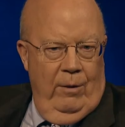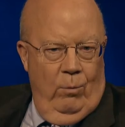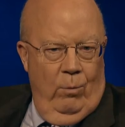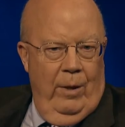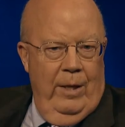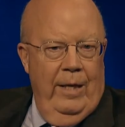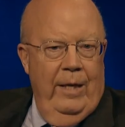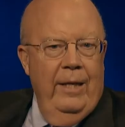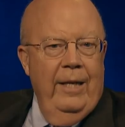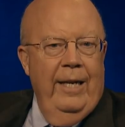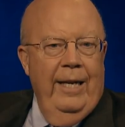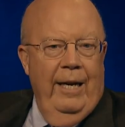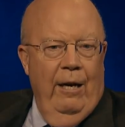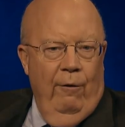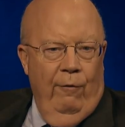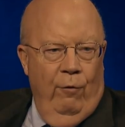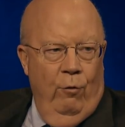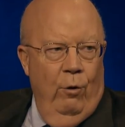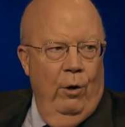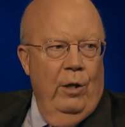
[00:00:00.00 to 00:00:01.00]
went into the Air
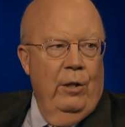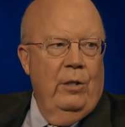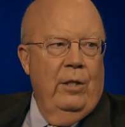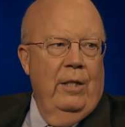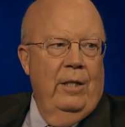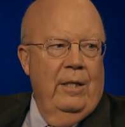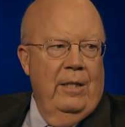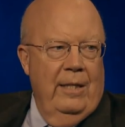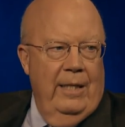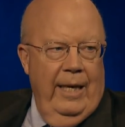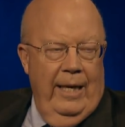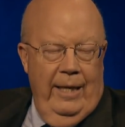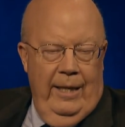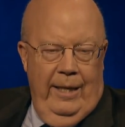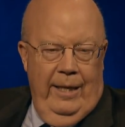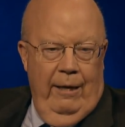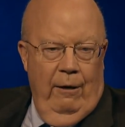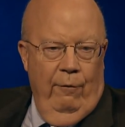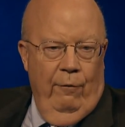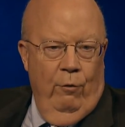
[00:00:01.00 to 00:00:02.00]
Force and stayed in
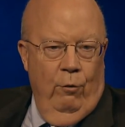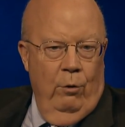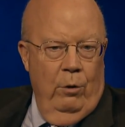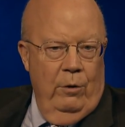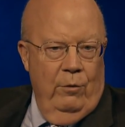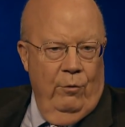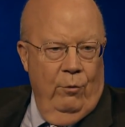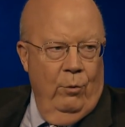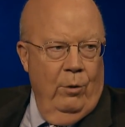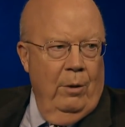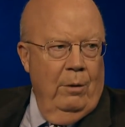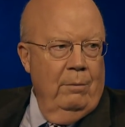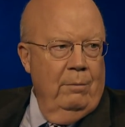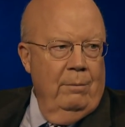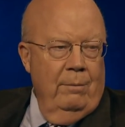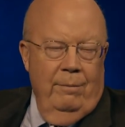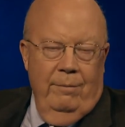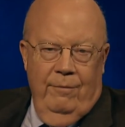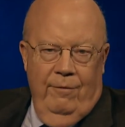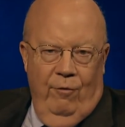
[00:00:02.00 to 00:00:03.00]
the Air Force for
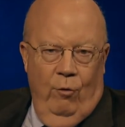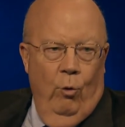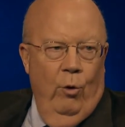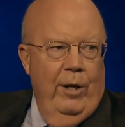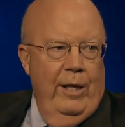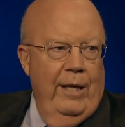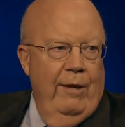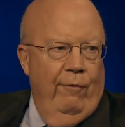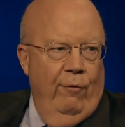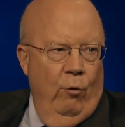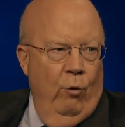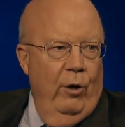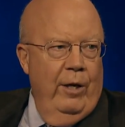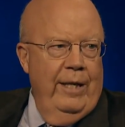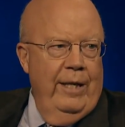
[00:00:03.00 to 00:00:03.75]
40, 40 right.